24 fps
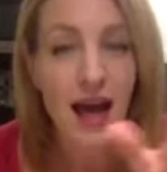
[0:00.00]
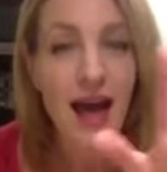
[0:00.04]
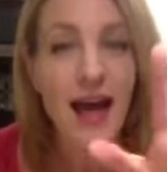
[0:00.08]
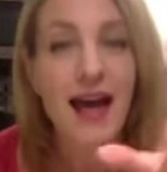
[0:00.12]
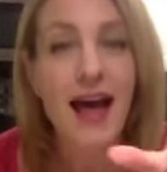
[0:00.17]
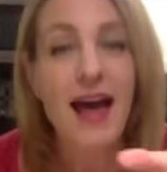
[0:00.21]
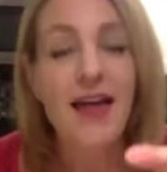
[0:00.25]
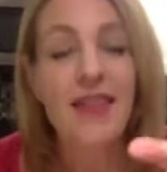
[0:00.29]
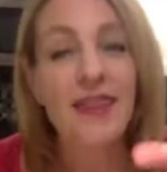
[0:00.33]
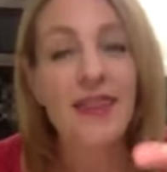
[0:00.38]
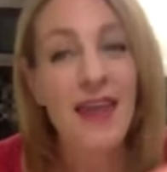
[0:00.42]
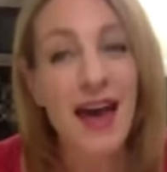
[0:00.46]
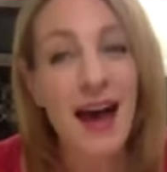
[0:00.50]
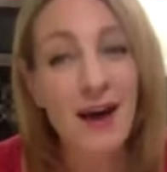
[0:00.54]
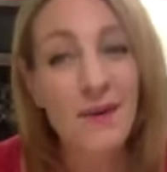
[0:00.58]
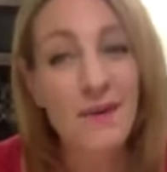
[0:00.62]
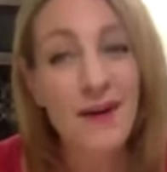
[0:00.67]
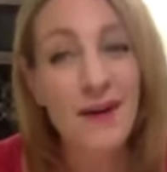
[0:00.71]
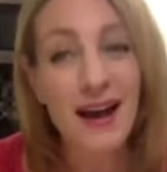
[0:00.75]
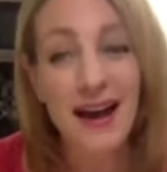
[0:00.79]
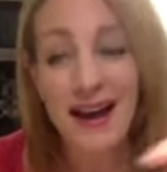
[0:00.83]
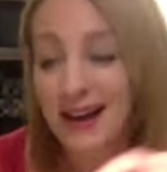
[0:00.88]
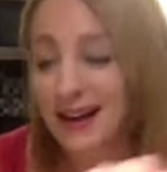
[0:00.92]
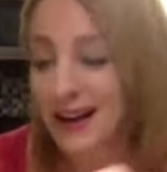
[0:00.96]
And that
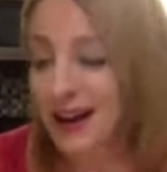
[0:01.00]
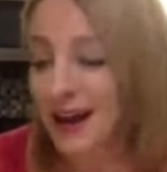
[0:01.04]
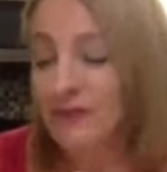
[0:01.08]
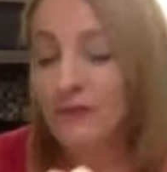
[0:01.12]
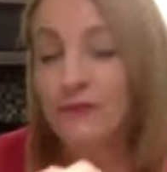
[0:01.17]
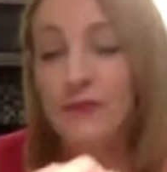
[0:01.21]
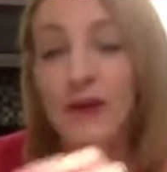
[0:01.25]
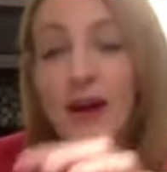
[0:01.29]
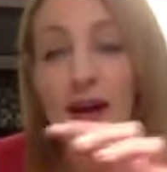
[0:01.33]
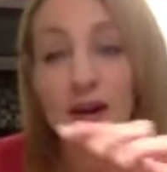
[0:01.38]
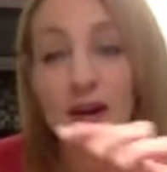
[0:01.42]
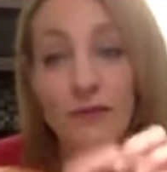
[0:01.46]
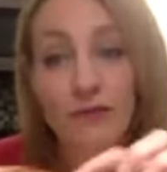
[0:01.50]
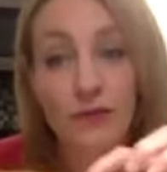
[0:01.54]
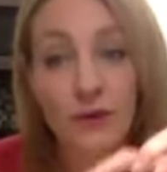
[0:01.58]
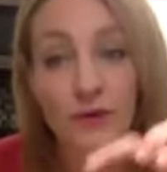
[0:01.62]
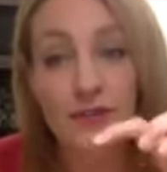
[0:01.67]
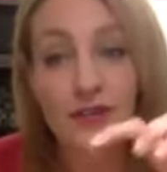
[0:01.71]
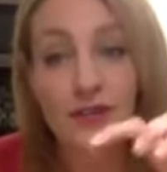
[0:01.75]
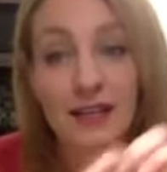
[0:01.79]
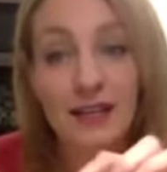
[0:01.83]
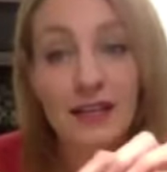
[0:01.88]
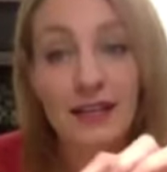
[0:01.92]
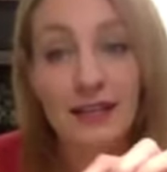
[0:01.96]
way, I
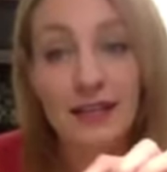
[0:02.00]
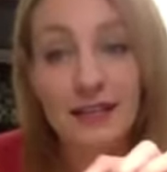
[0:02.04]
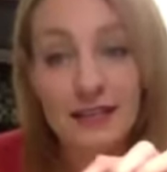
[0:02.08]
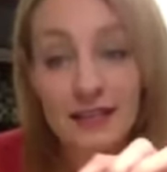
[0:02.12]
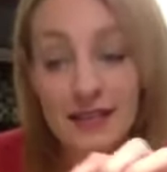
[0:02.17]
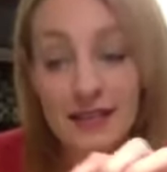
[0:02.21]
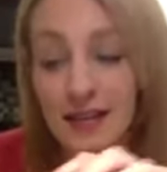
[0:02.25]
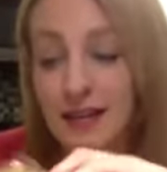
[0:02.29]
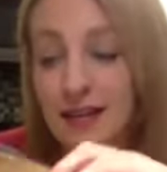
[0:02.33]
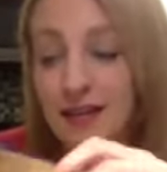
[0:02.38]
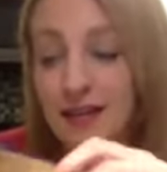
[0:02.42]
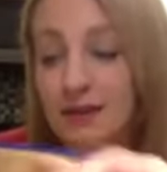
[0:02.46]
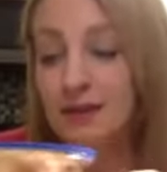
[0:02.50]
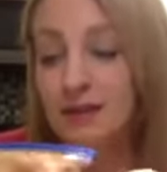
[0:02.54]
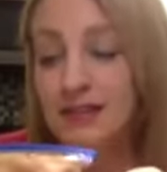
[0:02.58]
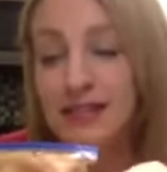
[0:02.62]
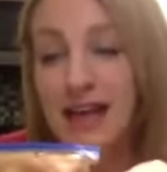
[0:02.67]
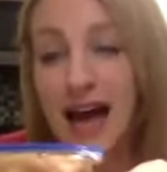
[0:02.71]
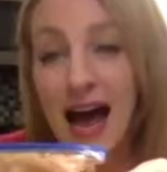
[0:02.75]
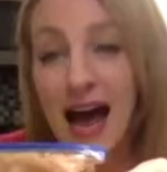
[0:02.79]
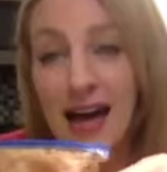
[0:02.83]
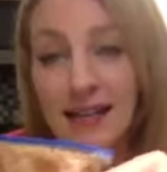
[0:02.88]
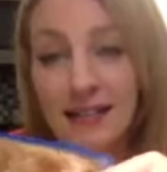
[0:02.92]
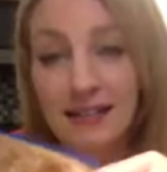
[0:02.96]
froze it in
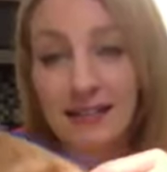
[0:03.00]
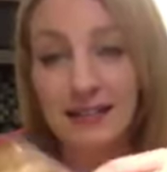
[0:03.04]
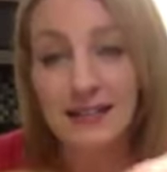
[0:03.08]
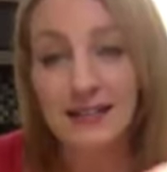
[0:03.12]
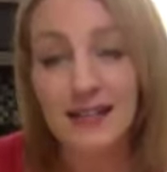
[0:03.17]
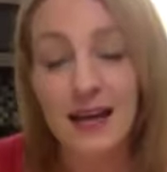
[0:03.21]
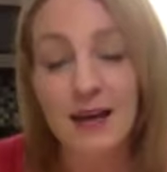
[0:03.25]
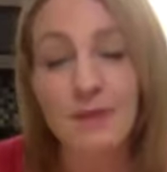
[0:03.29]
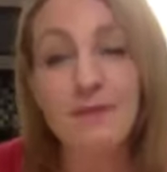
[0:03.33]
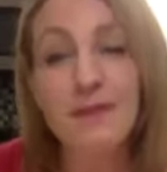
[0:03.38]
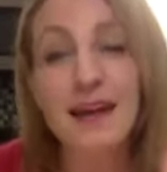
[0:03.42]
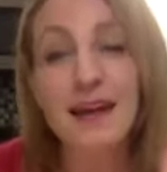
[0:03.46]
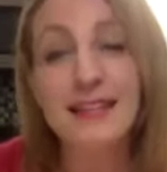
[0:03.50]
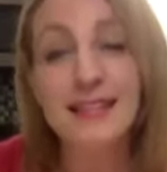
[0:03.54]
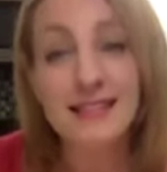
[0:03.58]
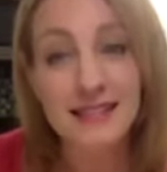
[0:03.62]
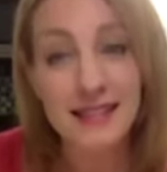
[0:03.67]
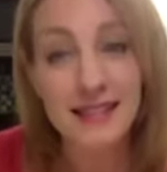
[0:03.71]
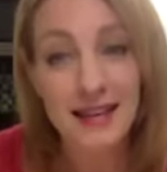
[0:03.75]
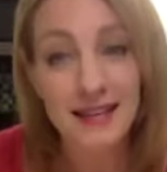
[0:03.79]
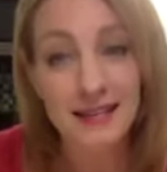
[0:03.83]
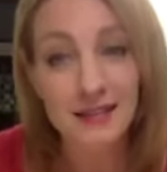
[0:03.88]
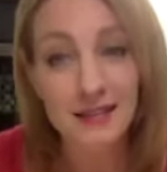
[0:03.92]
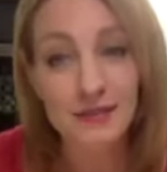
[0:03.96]
sizes that made
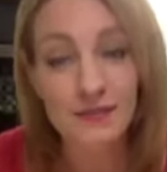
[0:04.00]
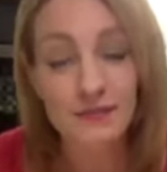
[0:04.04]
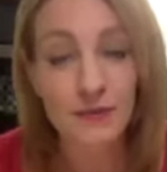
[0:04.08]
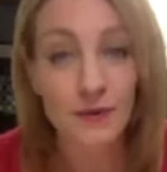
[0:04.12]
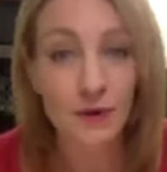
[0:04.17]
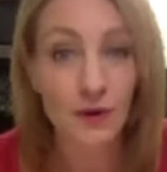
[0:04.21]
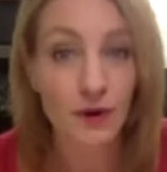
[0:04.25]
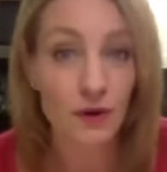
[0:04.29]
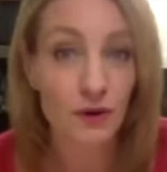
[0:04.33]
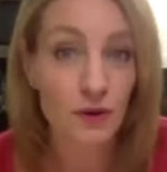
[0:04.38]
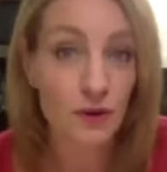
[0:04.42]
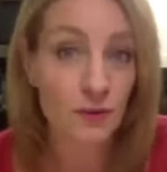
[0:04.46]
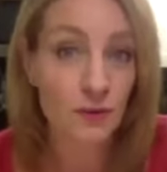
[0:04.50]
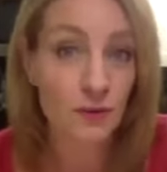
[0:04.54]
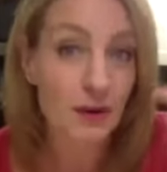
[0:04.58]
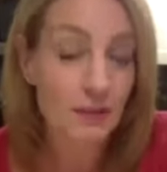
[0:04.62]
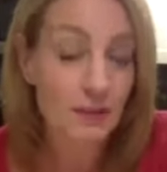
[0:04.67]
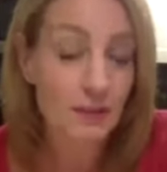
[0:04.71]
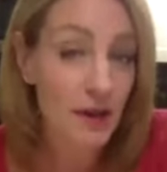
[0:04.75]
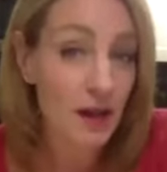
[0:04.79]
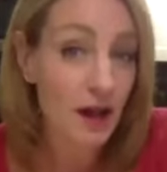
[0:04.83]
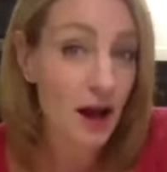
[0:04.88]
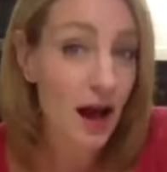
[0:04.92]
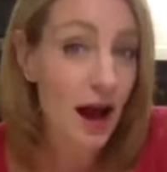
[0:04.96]
sense for the
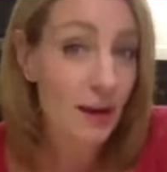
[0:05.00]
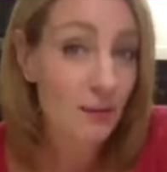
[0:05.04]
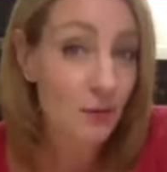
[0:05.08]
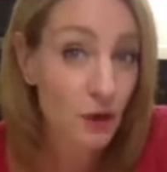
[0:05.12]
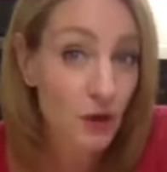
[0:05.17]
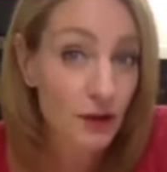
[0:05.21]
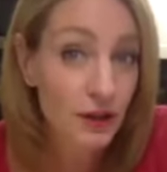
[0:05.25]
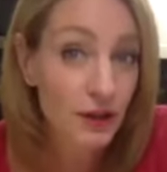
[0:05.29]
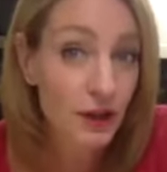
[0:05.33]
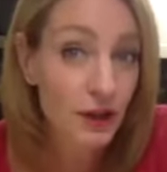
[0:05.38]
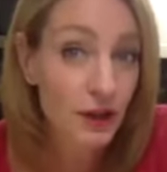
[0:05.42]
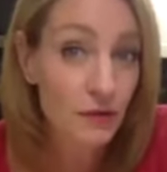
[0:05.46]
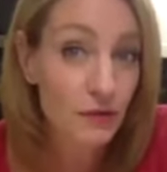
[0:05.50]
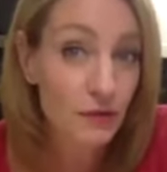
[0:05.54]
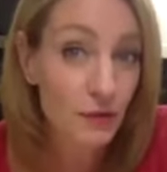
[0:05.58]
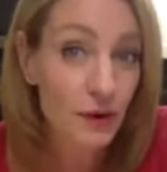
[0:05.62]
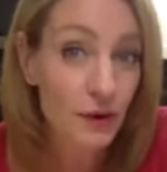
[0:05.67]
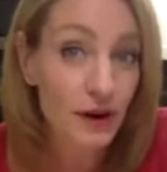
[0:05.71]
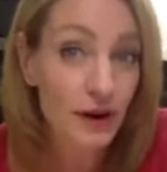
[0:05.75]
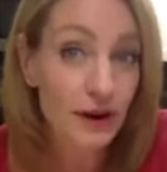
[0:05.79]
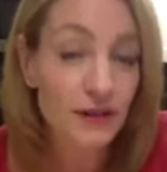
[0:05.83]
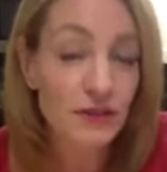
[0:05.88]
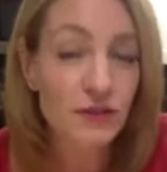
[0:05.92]
people I'm cooking for.